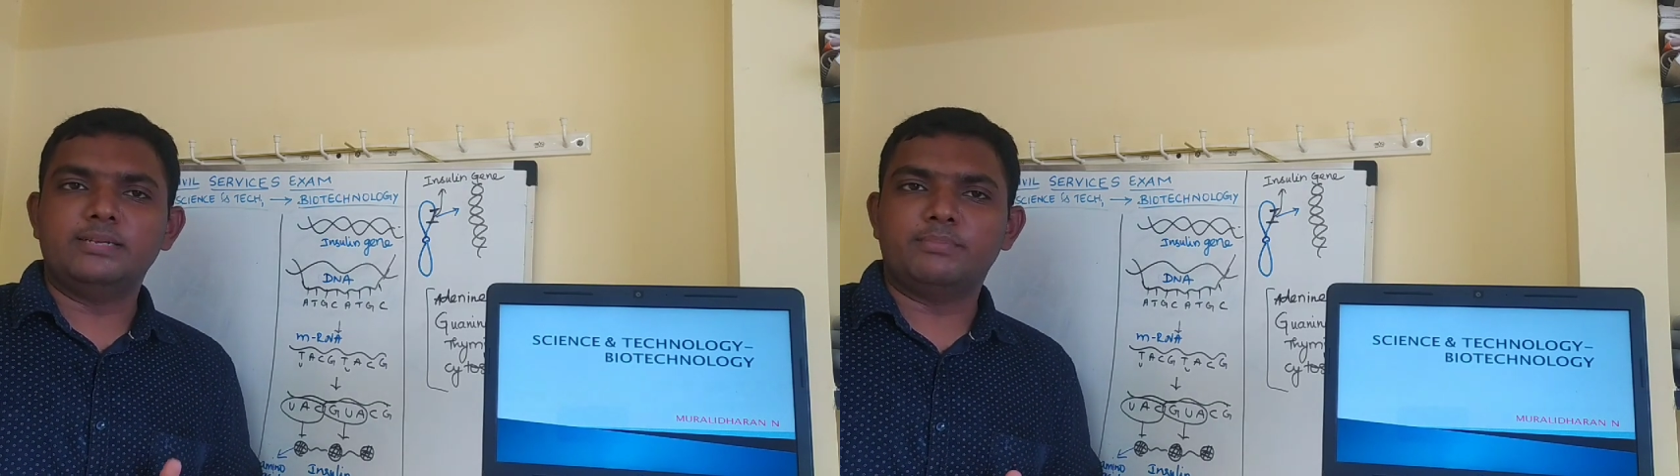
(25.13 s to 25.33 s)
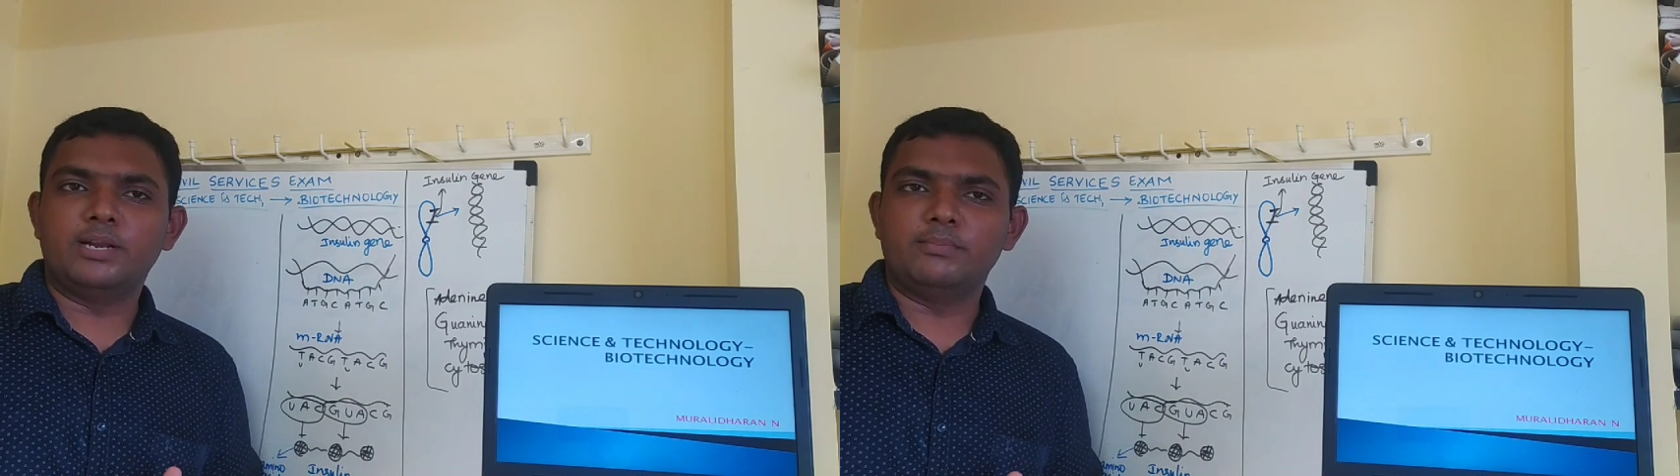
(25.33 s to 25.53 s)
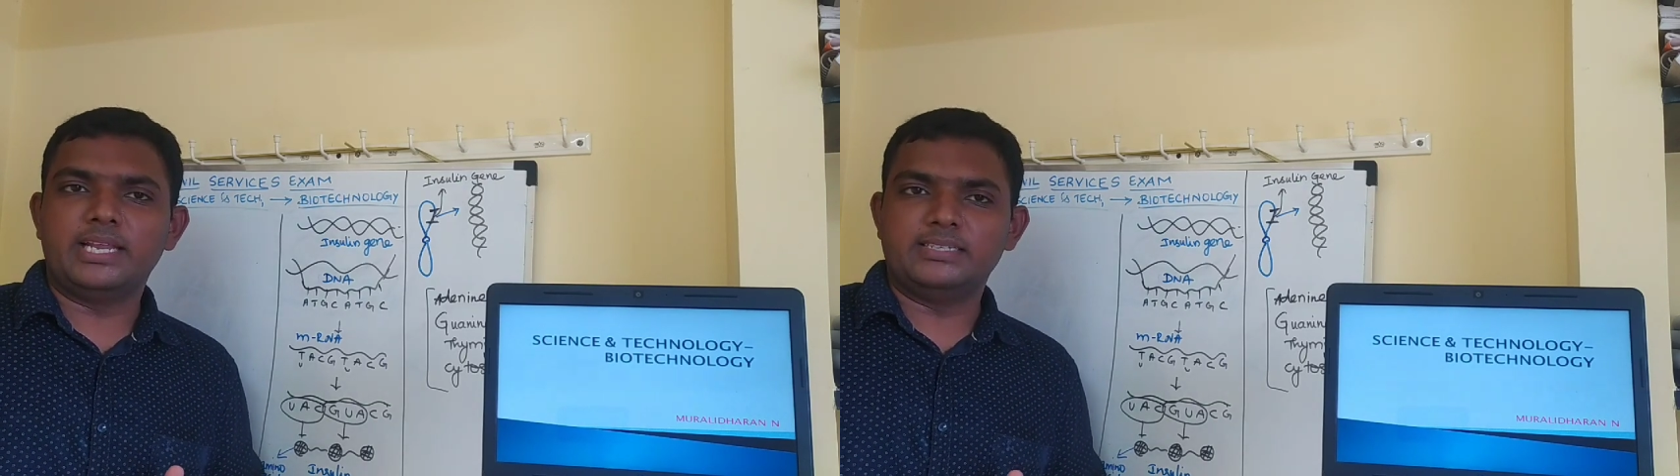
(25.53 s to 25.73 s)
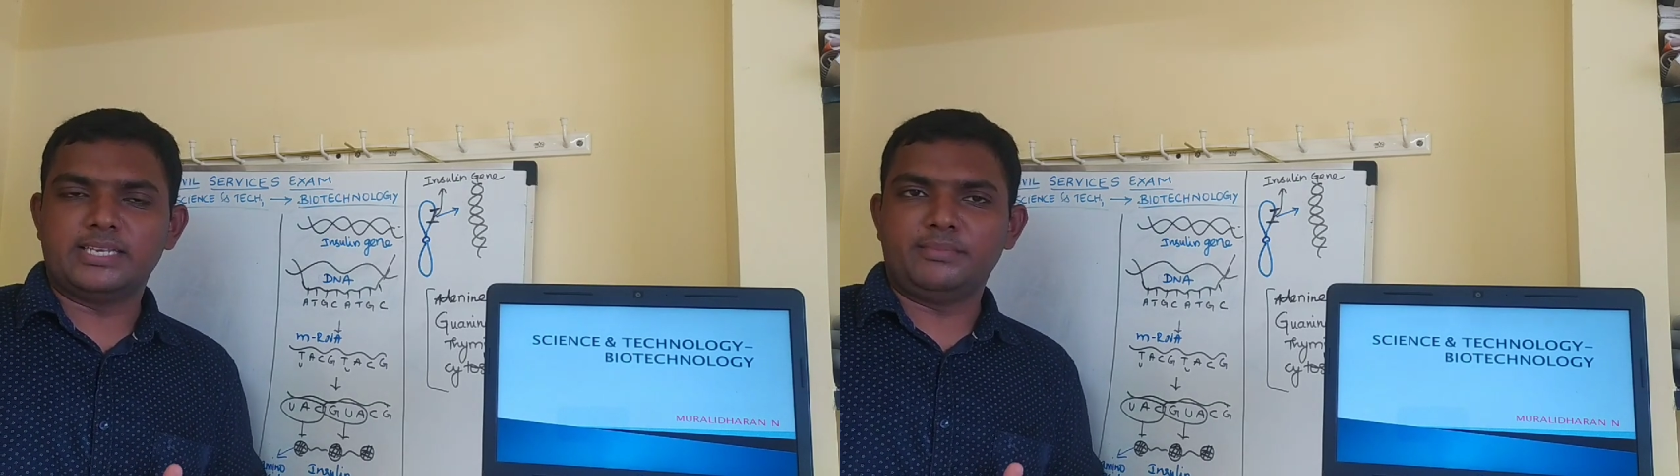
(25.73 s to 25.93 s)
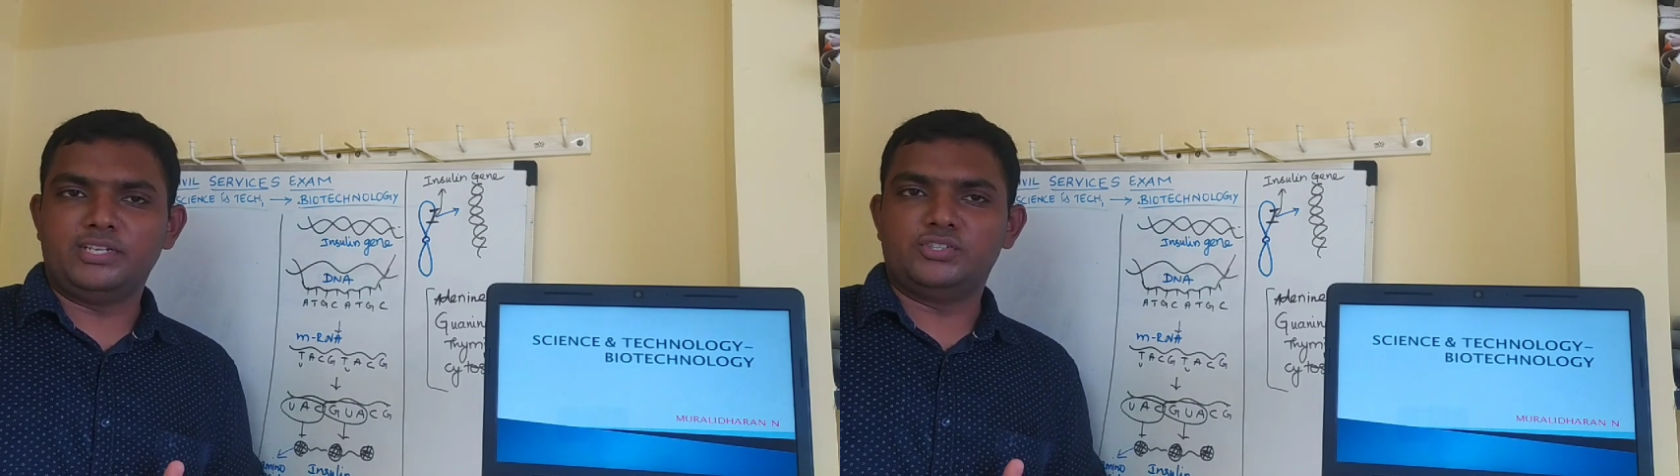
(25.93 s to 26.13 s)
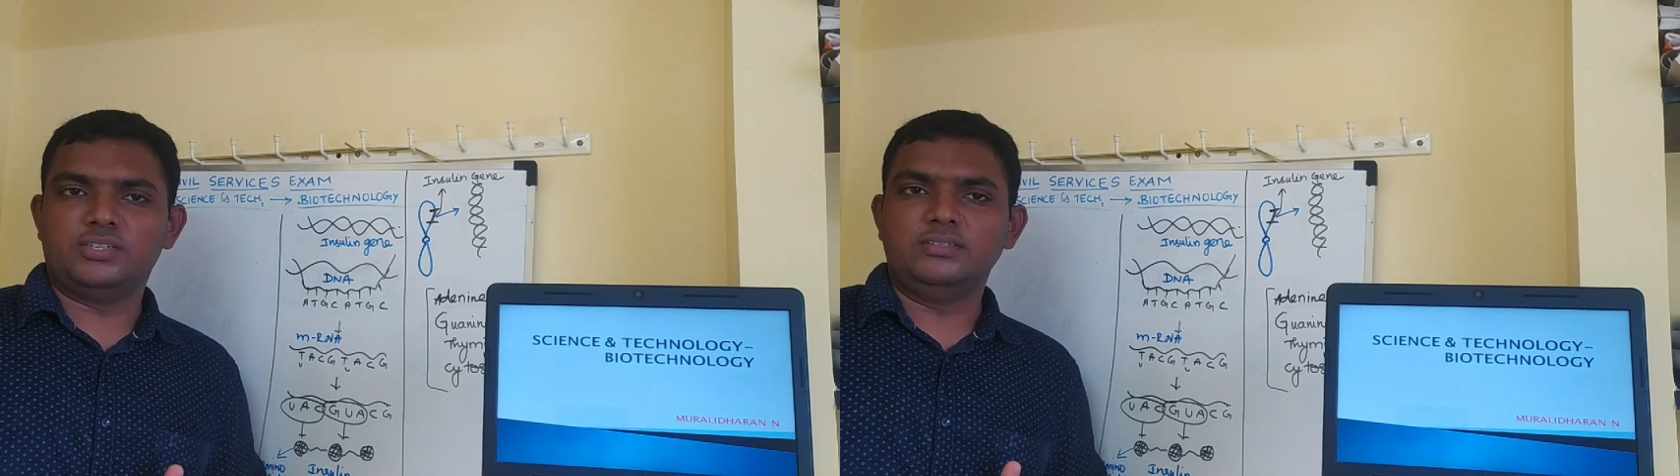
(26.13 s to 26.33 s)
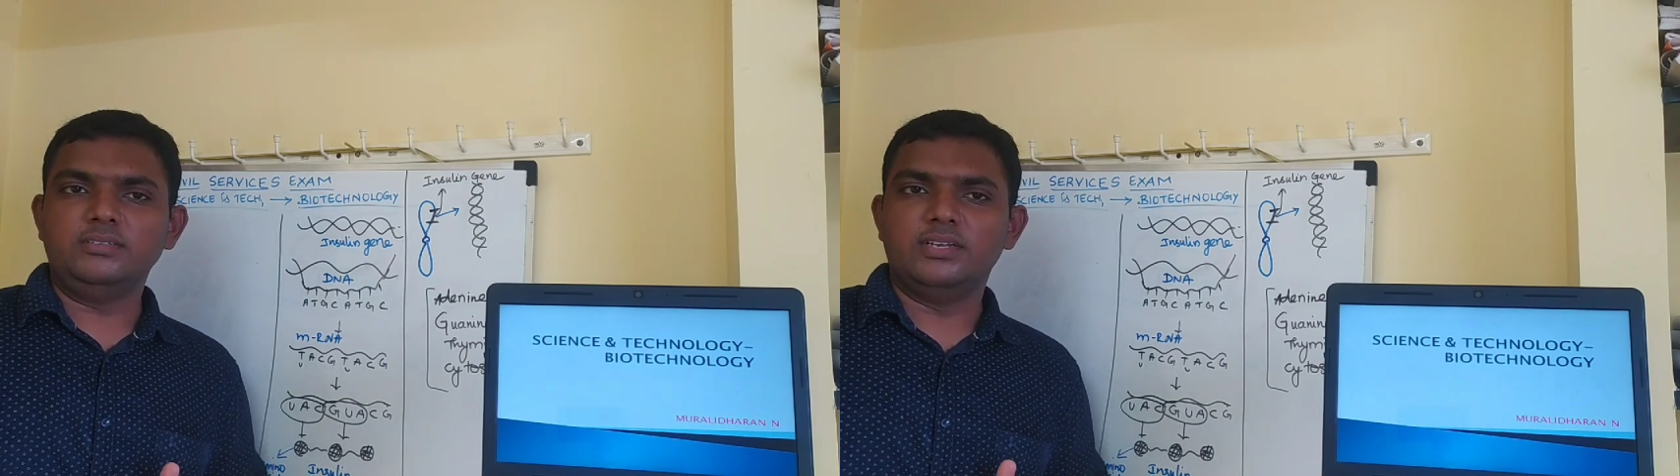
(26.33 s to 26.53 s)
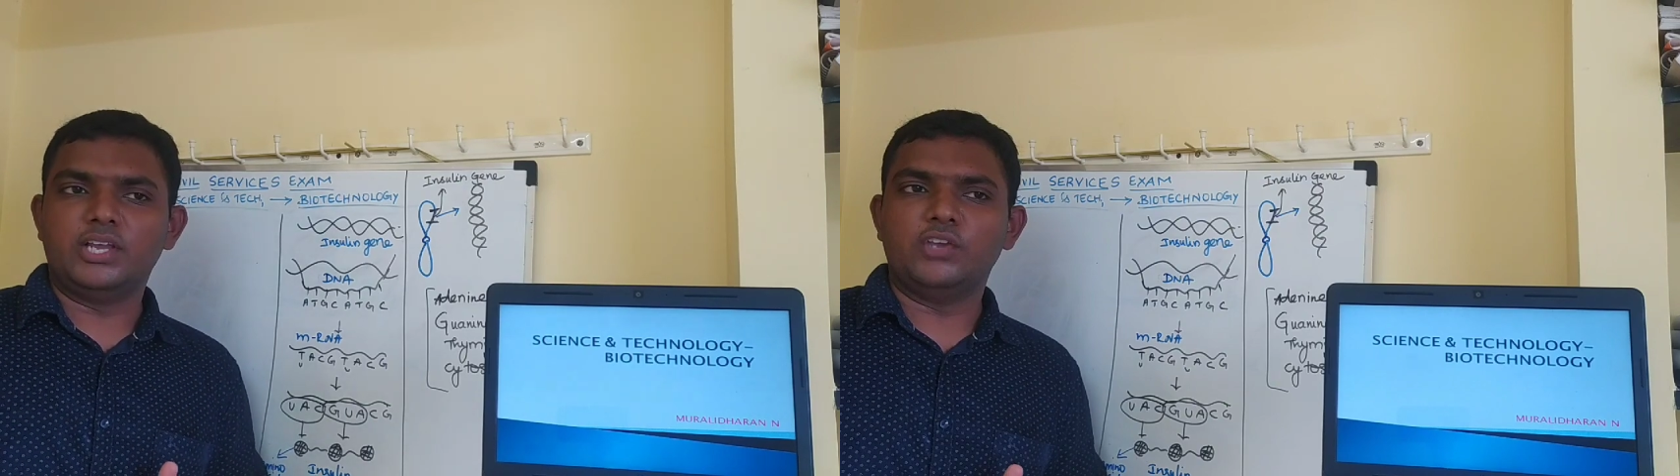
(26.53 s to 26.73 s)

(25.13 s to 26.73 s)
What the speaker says: in preliminary examination,